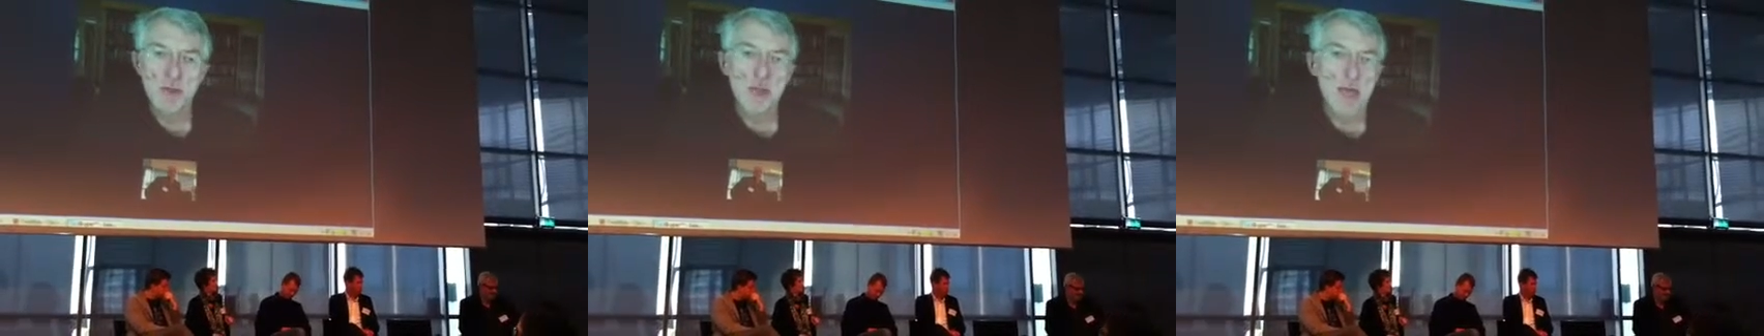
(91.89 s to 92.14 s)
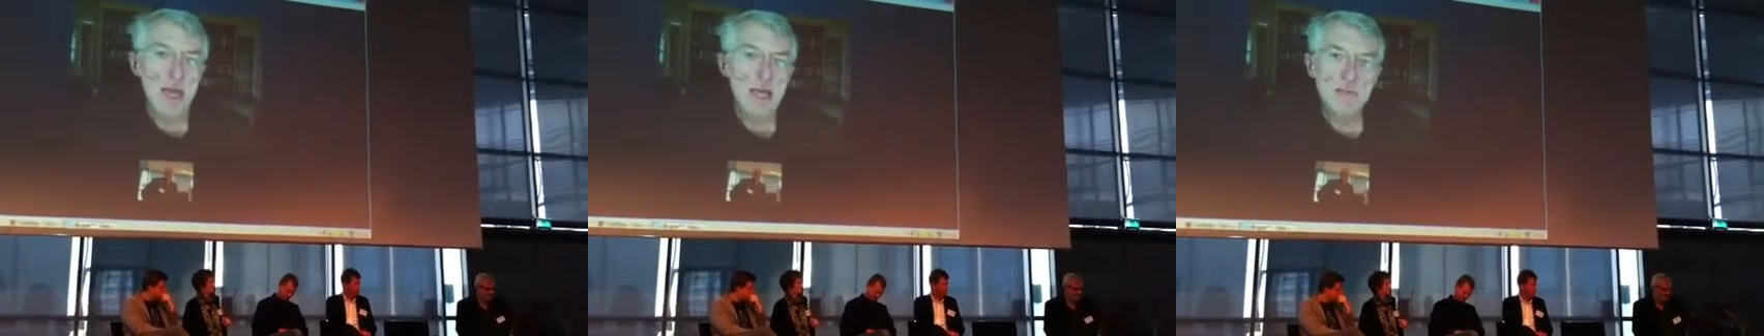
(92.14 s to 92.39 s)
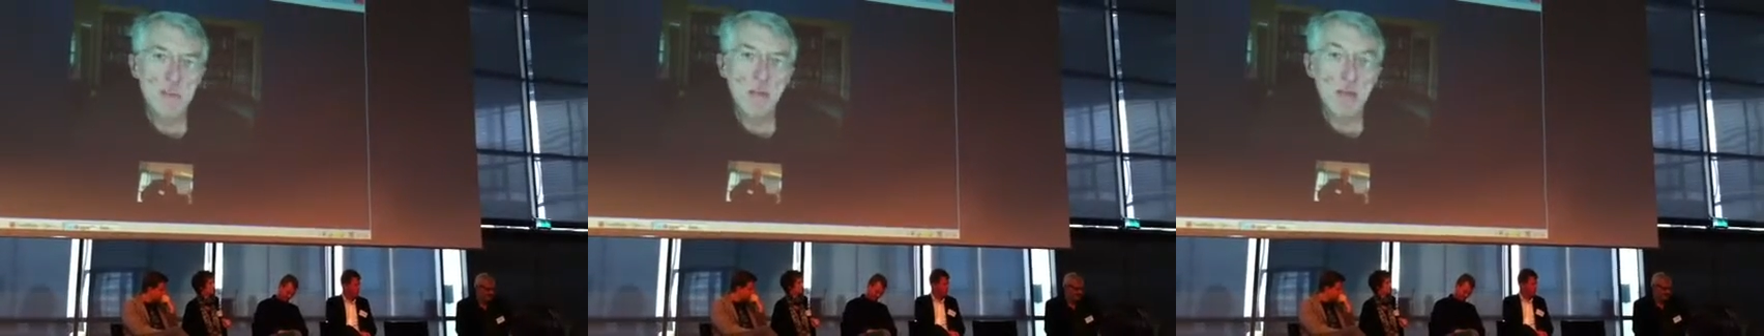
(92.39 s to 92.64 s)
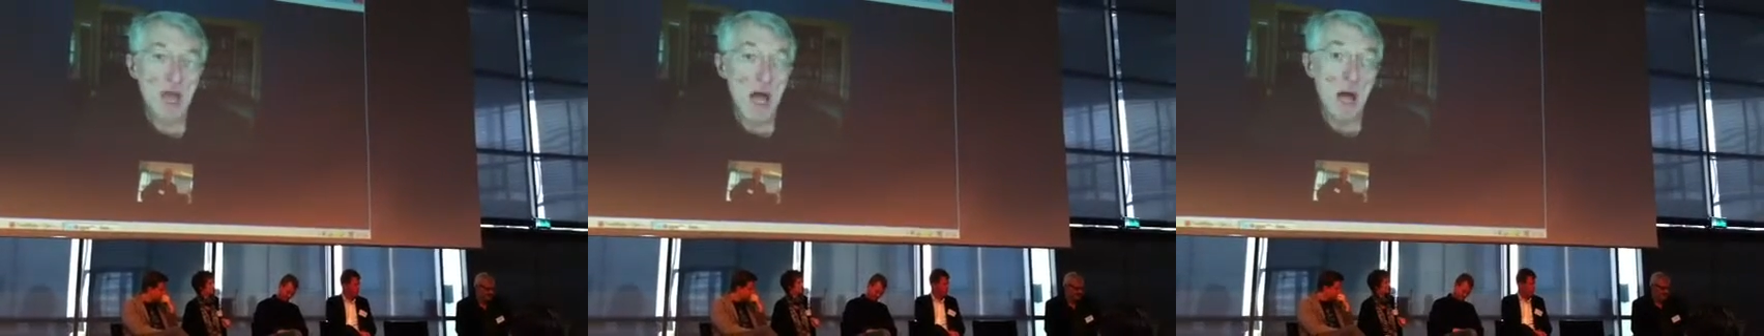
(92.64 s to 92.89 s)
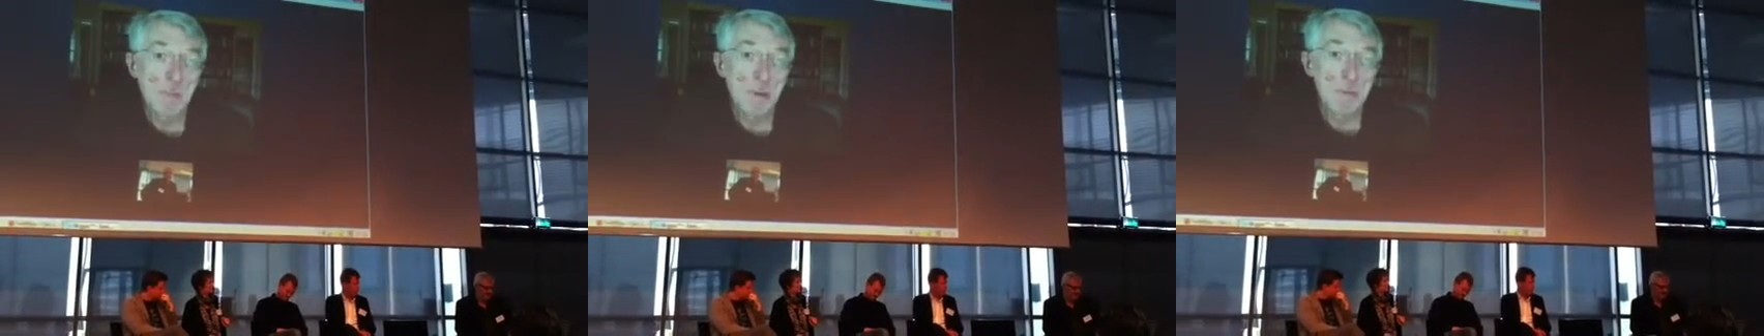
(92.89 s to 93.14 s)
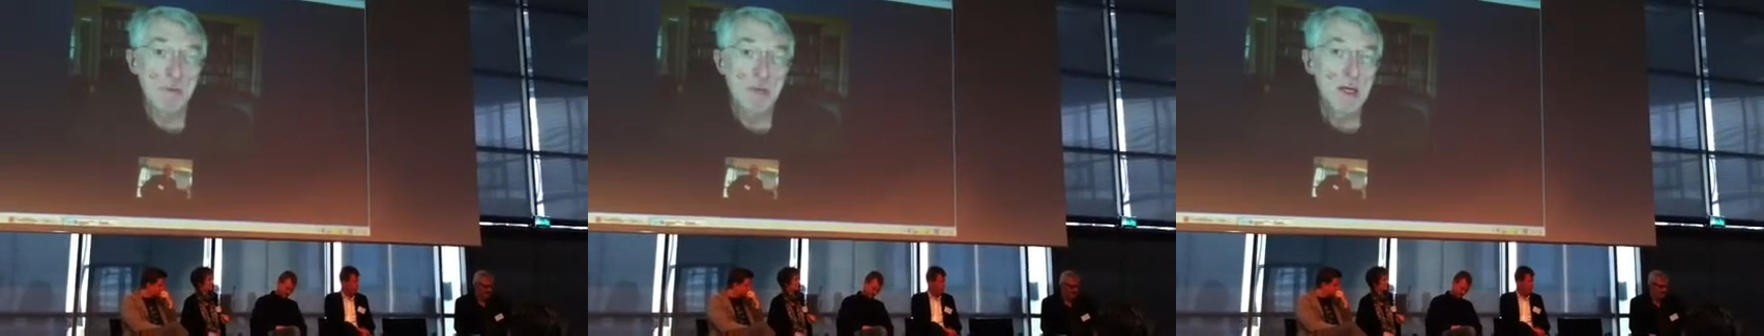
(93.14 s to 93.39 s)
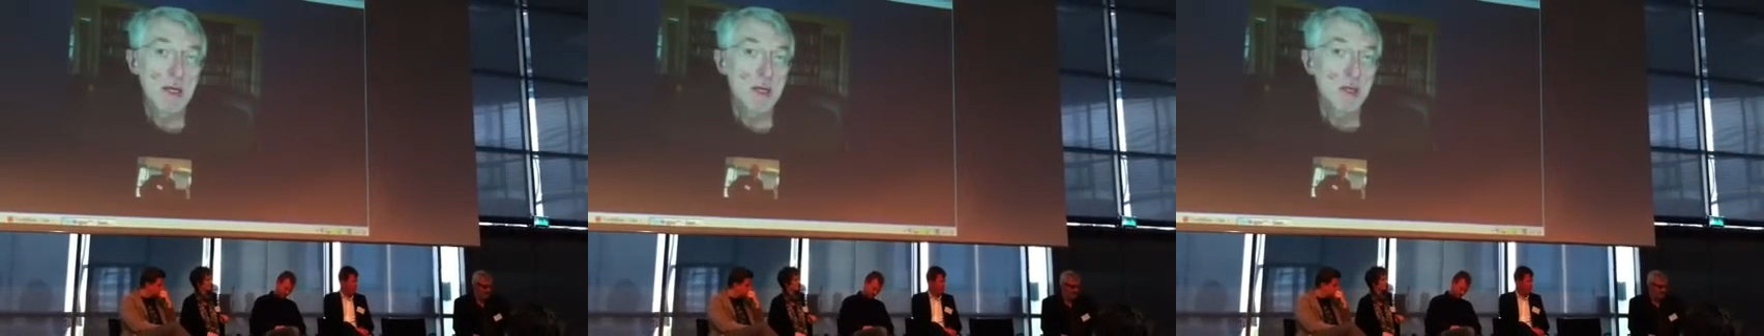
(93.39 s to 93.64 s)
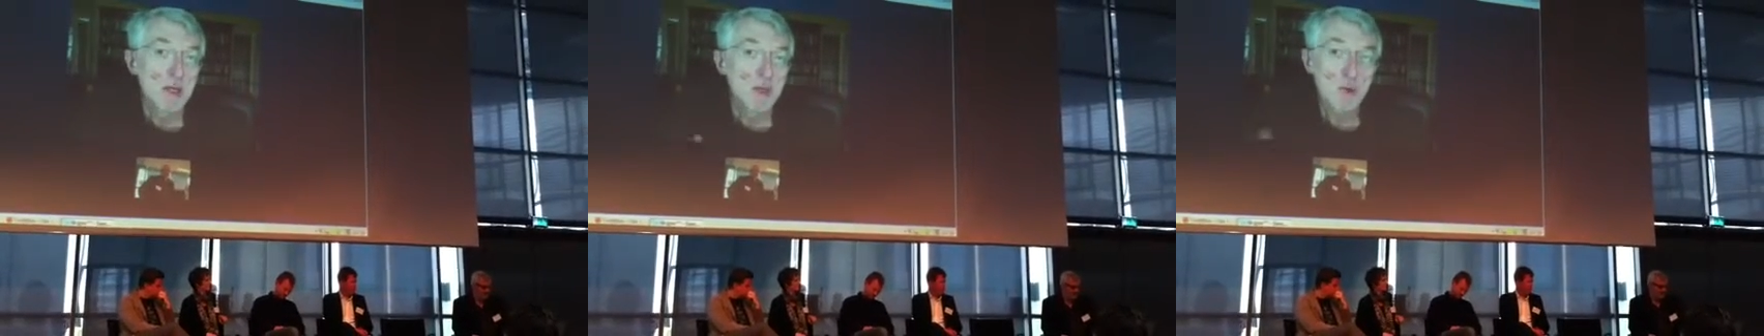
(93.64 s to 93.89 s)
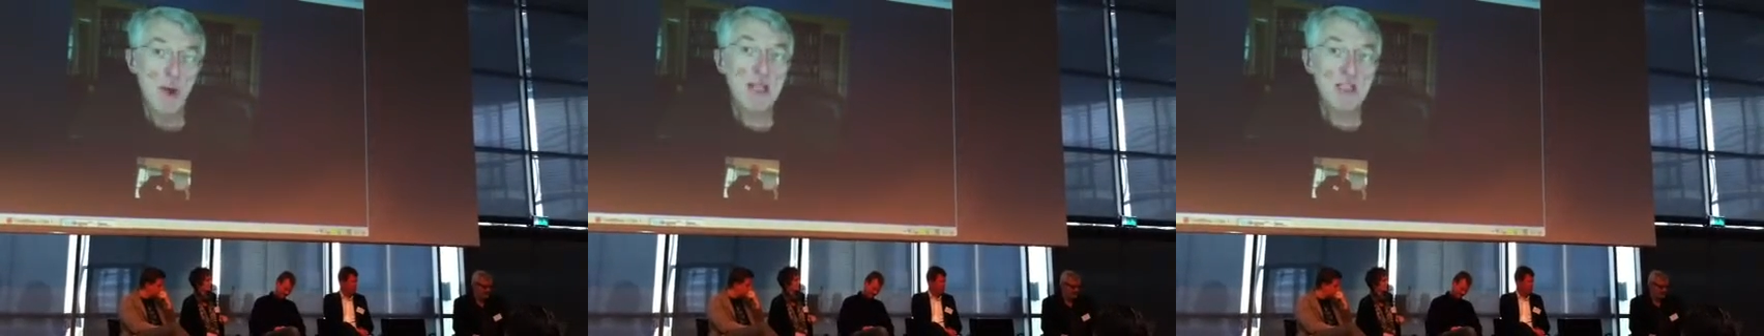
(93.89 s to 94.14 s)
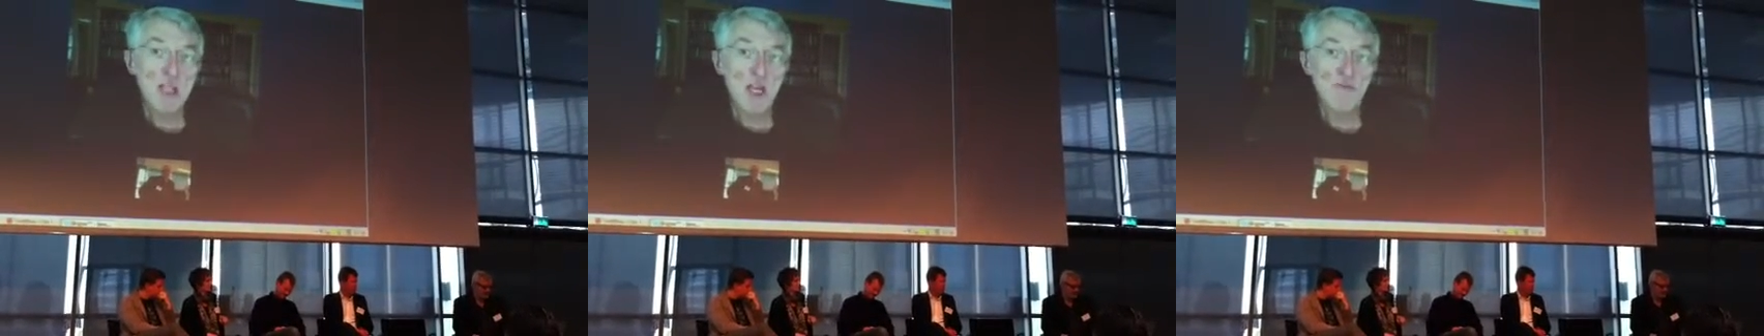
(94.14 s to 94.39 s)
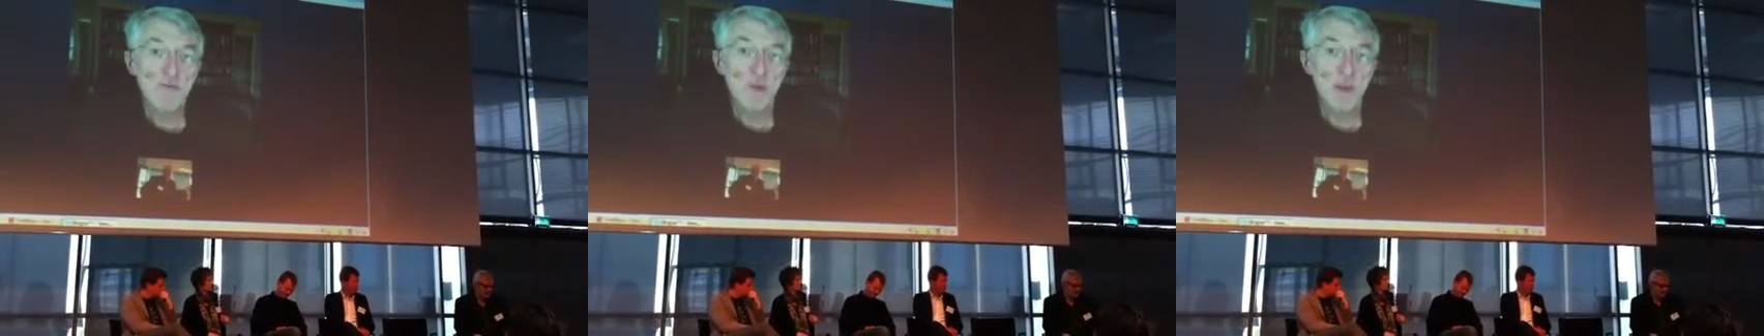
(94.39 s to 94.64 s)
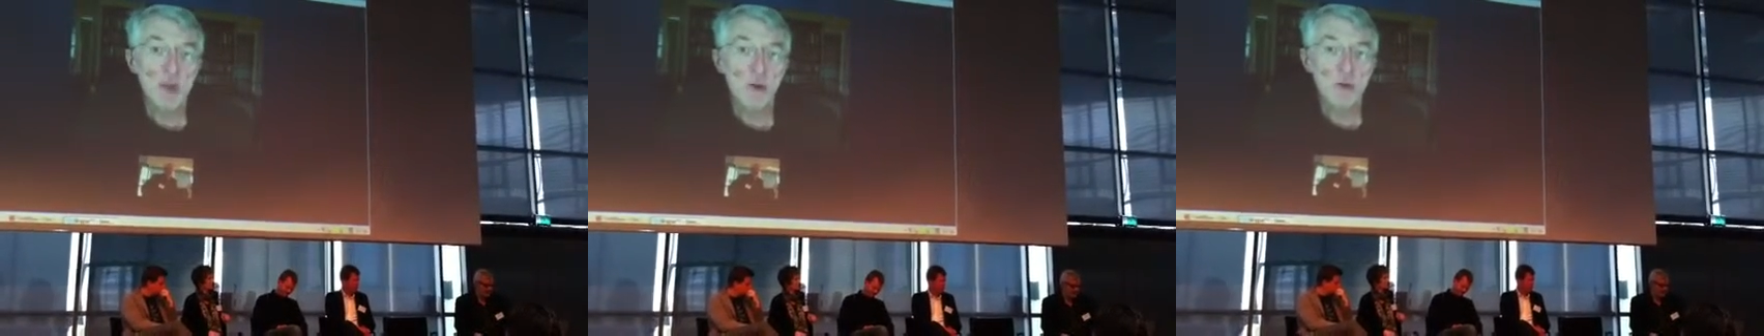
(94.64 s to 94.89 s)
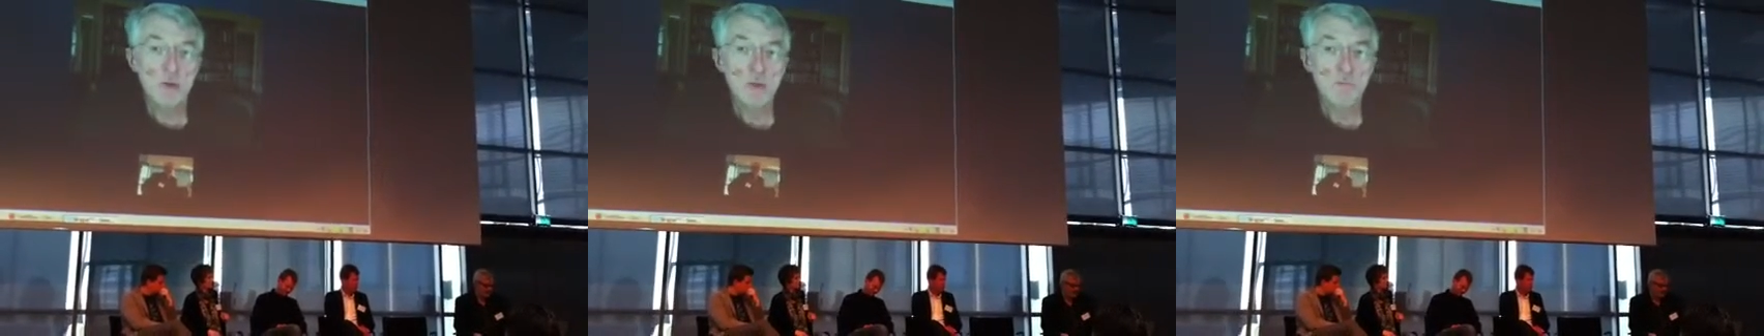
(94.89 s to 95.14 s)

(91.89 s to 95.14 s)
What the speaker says: He asked people to help him translate videos.